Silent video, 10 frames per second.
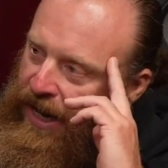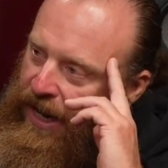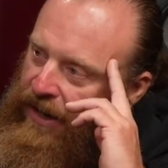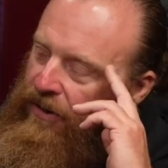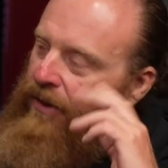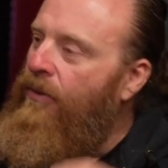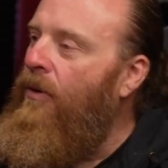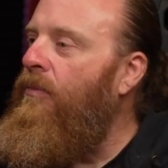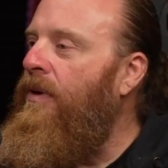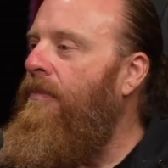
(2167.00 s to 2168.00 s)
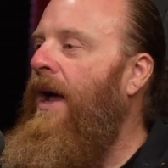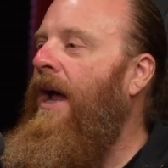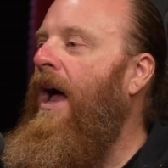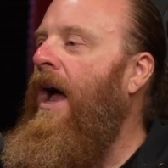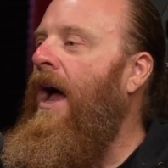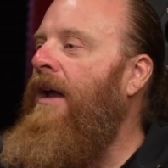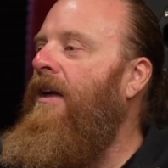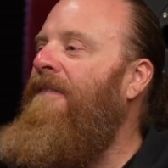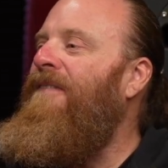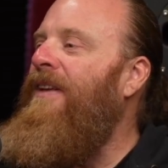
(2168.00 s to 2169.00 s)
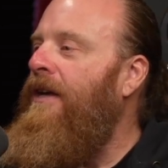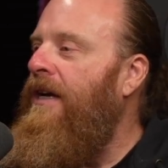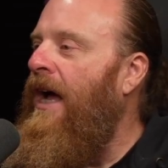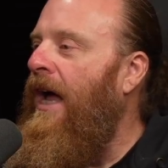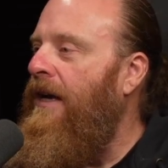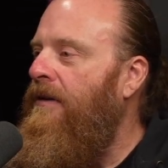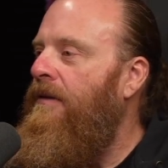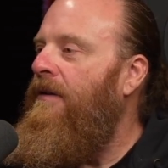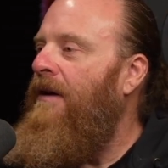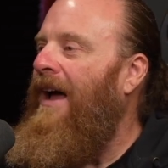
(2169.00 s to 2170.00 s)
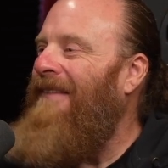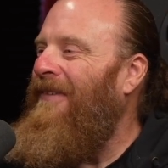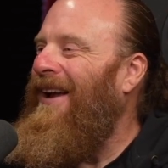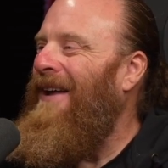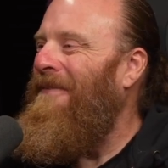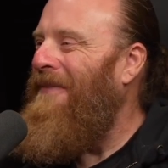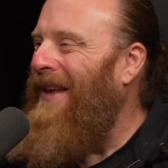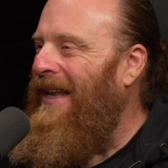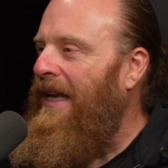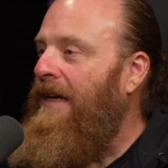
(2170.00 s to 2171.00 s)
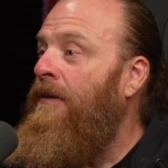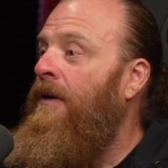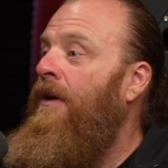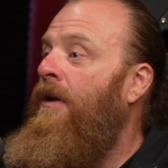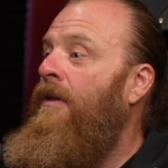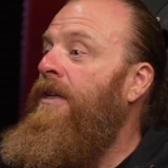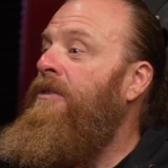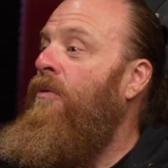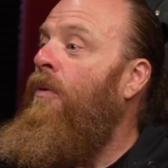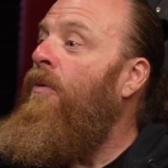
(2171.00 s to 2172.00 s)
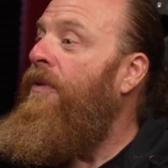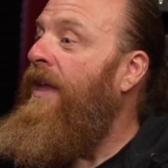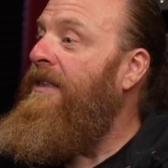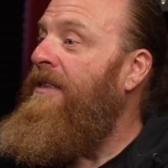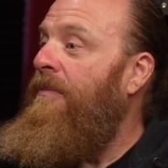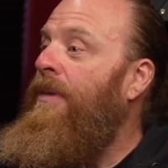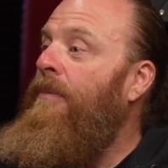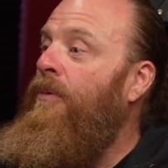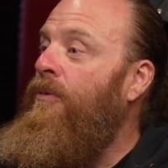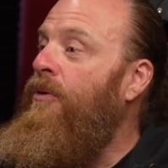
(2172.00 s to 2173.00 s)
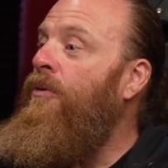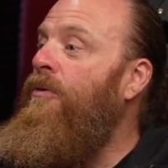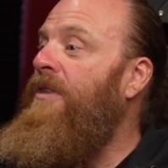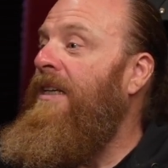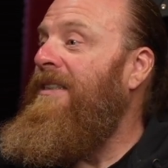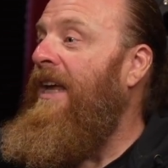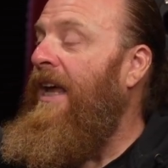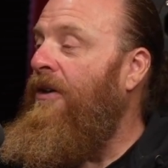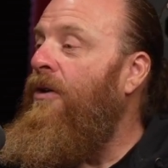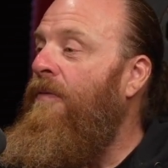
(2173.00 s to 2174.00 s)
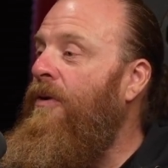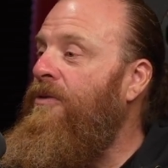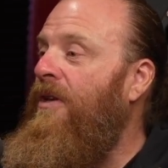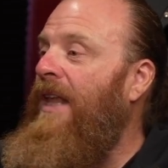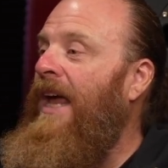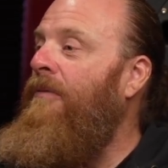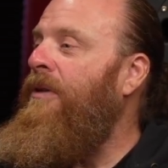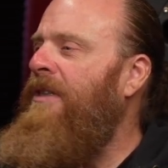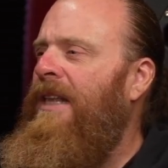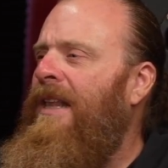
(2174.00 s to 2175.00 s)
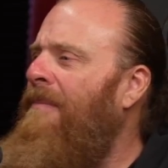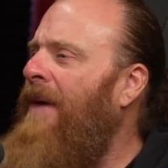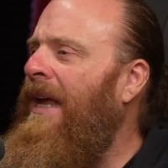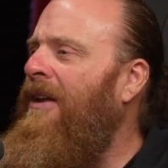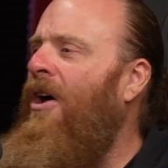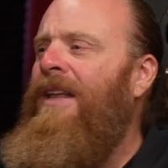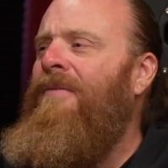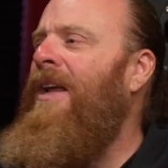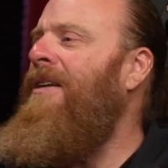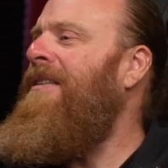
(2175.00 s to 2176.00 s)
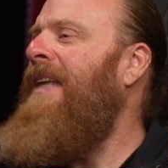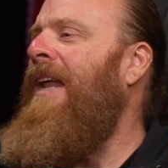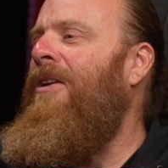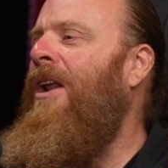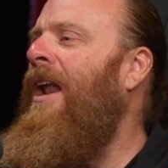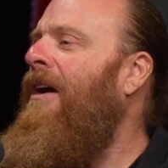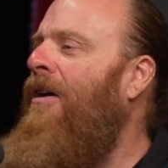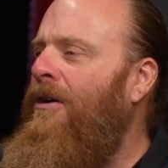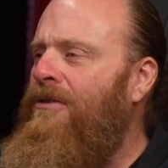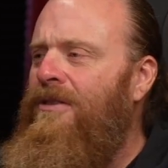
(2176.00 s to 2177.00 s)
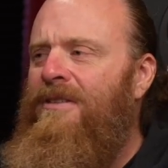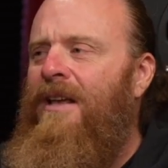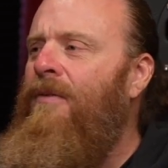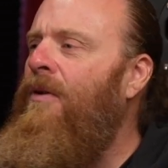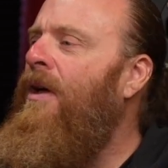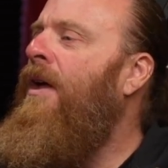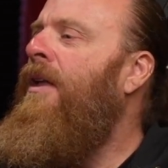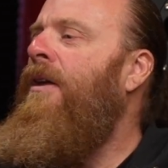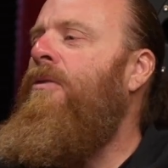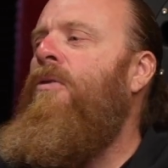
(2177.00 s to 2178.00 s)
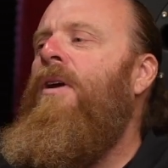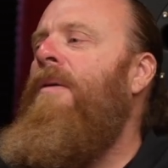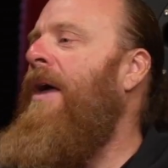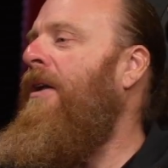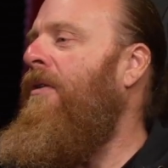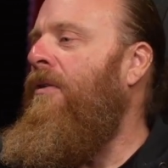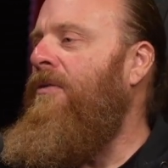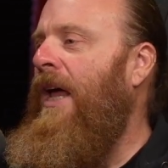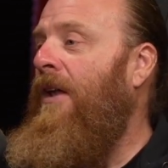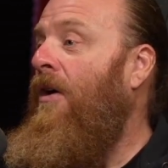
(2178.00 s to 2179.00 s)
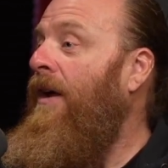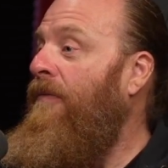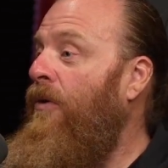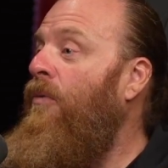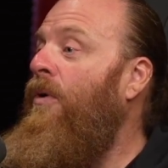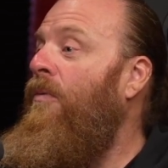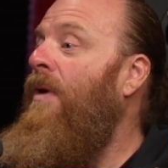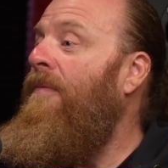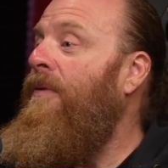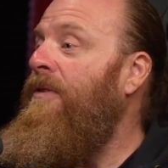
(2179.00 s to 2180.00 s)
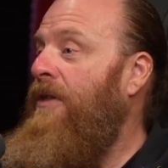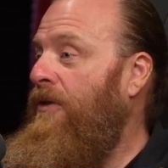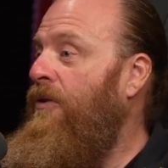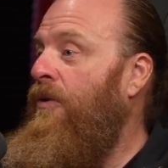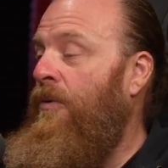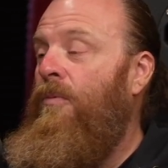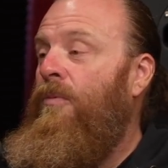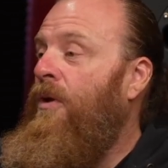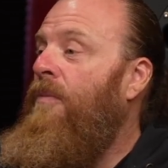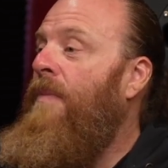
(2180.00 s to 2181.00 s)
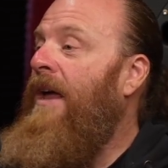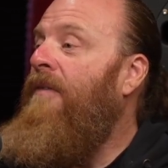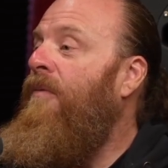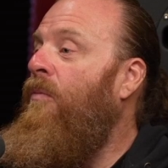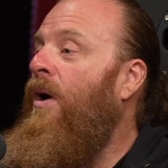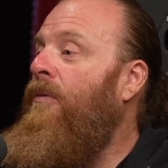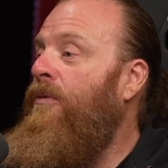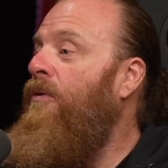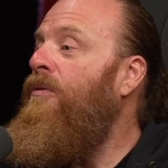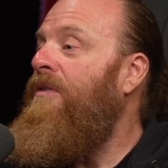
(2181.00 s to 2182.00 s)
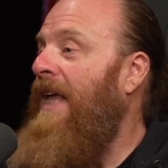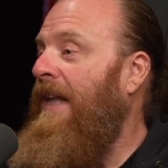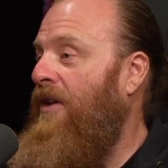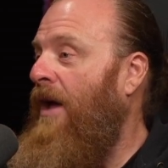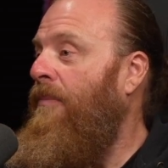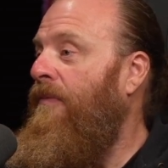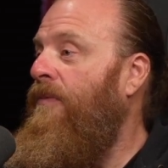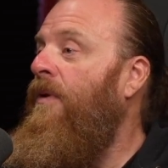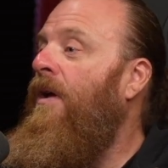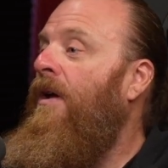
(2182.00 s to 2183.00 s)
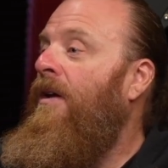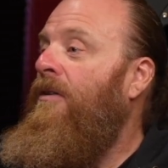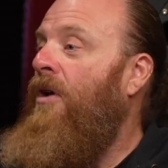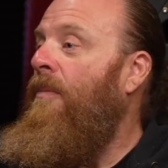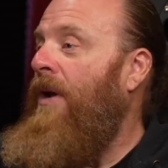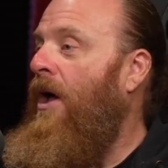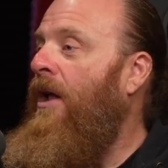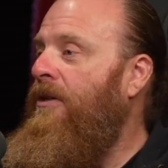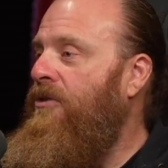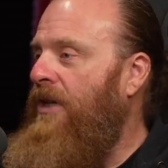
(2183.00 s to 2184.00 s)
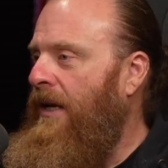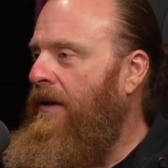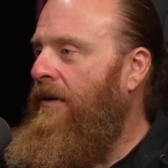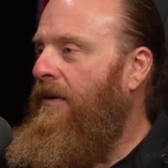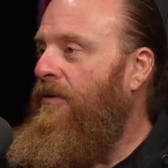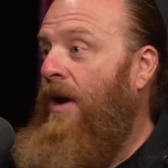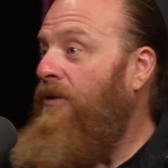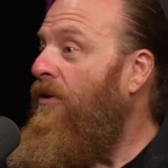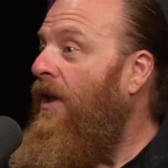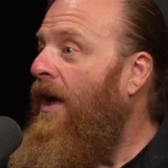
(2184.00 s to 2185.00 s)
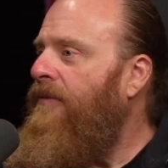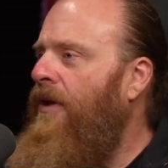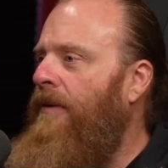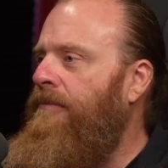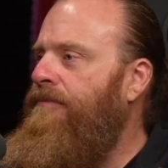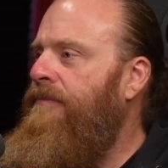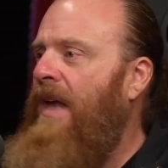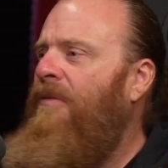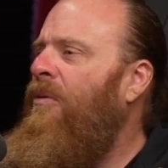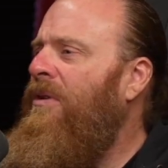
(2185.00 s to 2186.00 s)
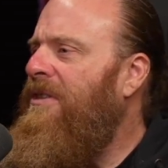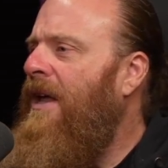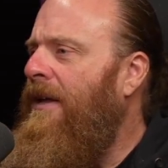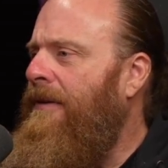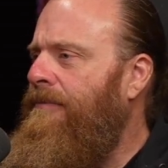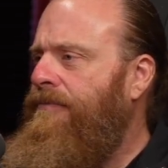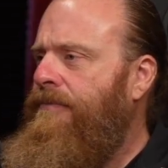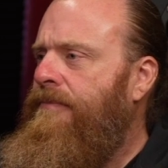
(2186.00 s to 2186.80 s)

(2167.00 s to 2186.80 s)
head, I thought with my heart, I feel a gut, I have a gut feeling. These are all things that people use as a universal language that they may not even understand on an unconscious level. They're talking about it all day long. If you were to reference it, you may have well used that type of terminology throughout your lifetime. Everyone's done it.